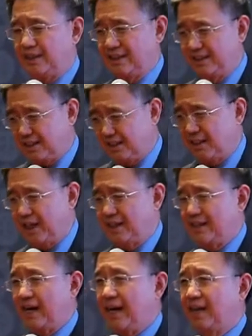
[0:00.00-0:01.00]
so for
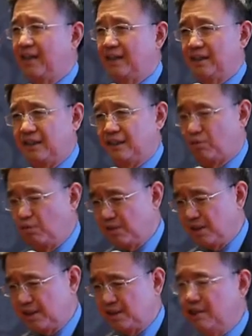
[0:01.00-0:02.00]
us who are engaged
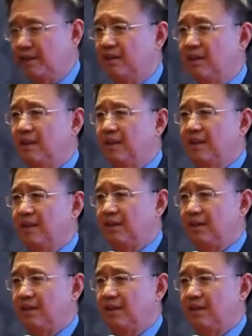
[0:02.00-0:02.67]
in CSR,